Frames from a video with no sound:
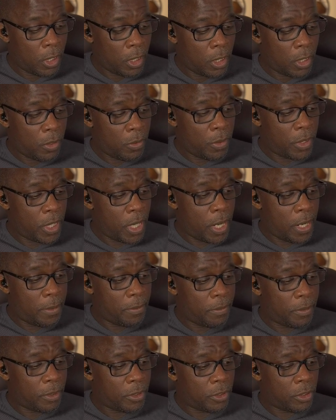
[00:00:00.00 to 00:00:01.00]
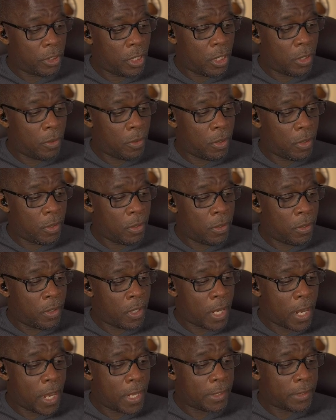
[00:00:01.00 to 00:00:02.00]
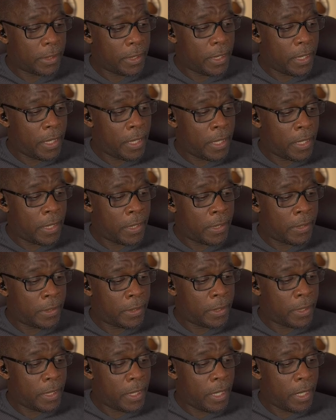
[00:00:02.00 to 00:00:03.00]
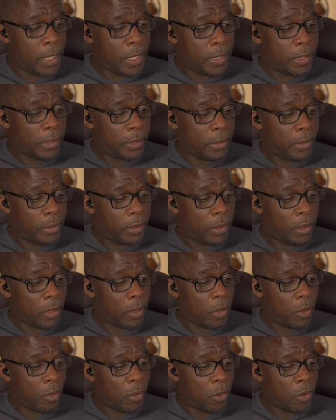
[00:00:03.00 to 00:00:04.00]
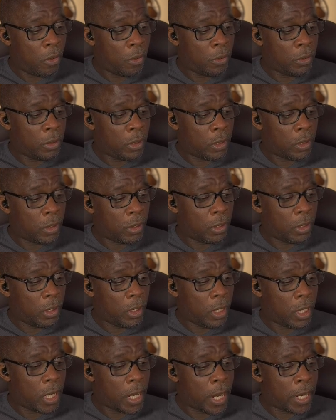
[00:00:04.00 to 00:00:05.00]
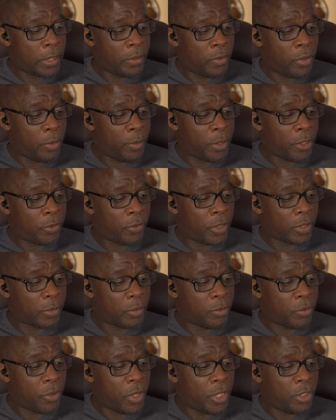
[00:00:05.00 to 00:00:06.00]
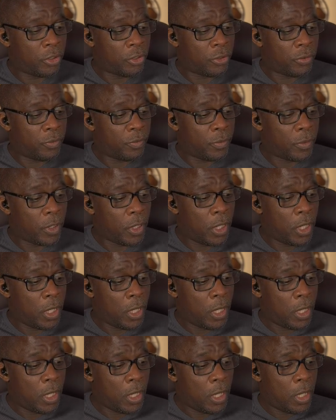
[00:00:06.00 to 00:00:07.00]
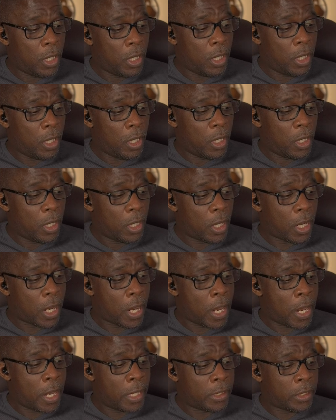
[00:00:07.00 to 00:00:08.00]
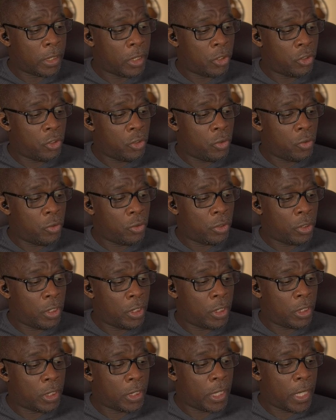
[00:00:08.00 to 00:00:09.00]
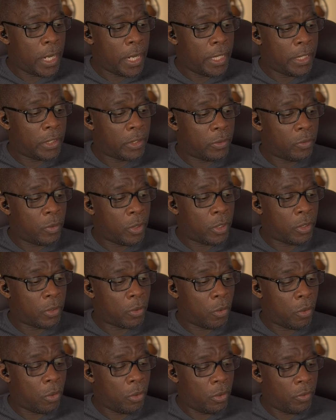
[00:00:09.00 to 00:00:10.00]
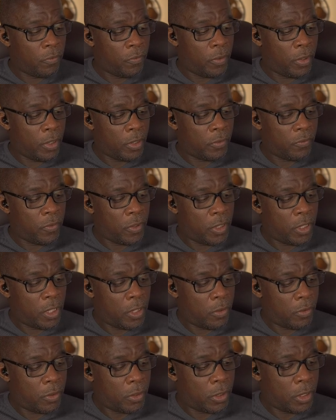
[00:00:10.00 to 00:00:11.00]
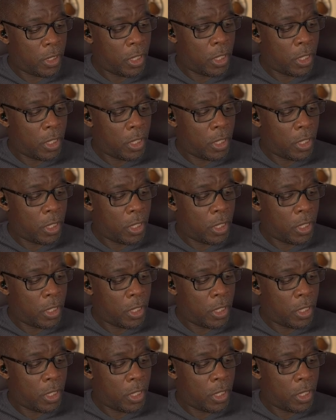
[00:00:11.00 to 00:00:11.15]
Okay, so that is it on anaerobic respiration. As is usually the case with all of these videos,